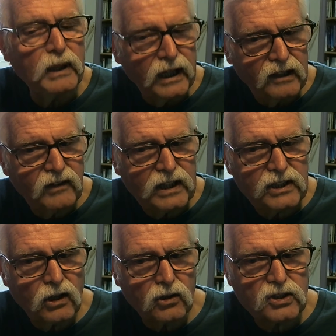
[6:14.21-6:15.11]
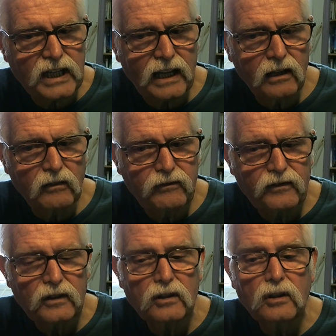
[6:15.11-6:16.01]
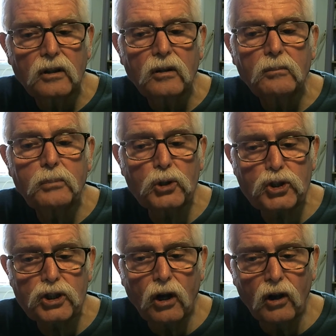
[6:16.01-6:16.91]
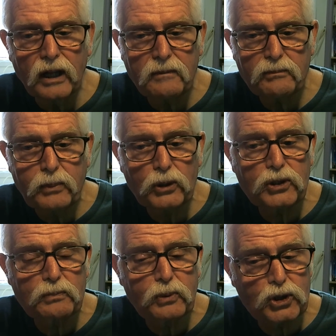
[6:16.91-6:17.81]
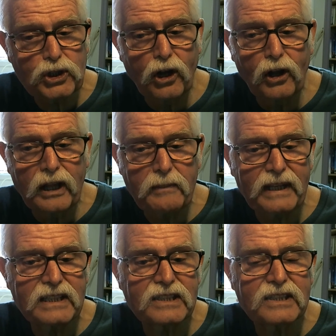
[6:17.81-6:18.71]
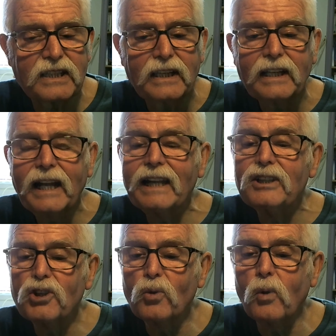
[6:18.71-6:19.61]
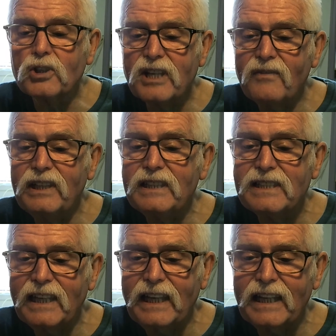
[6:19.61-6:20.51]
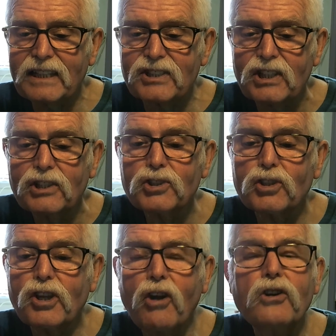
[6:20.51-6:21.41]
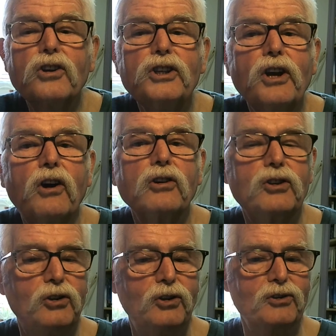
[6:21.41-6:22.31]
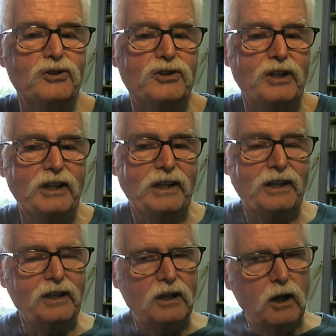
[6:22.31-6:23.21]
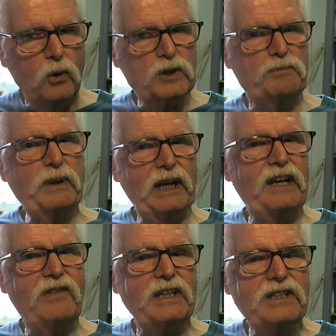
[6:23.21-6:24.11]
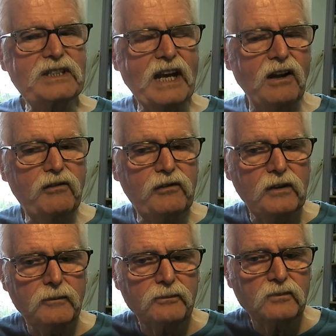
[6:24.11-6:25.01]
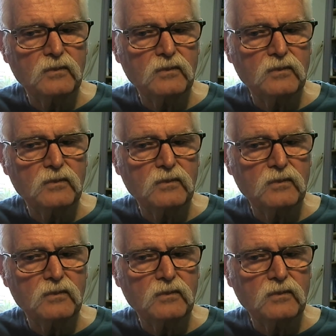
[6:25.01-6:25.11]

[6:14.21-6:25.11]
Believe in yourself, push your limits, and do whatever it takes to conquer your goals. Always believe in yourself,